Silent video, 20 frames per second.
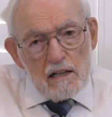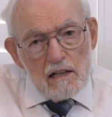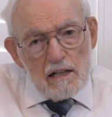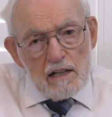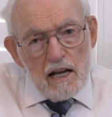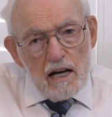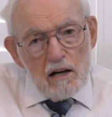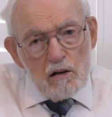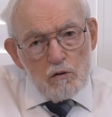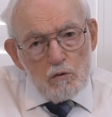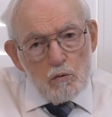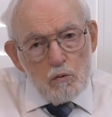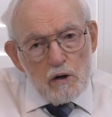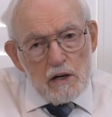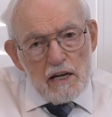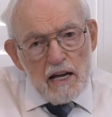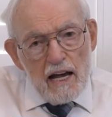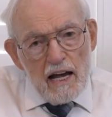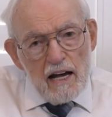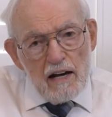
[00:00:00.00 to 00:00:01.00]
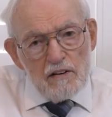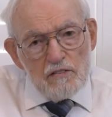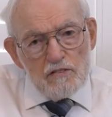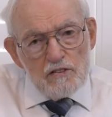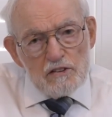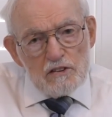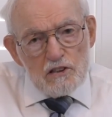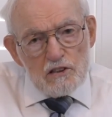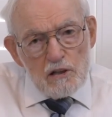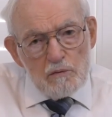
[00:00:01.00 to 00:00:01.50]
Now we have
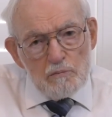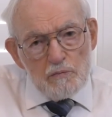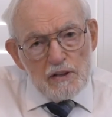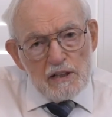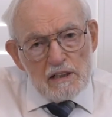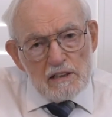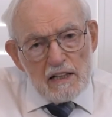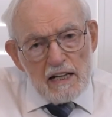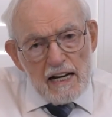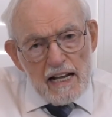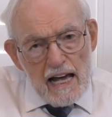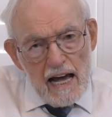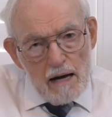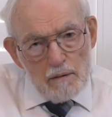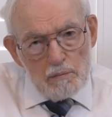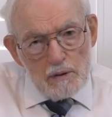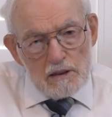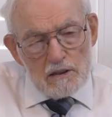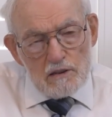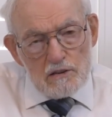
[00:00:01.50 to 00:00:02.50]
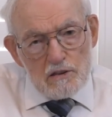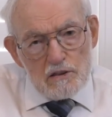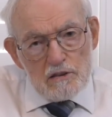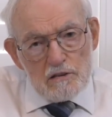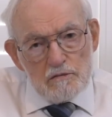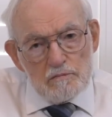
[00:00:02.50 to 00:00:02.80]
something that happens.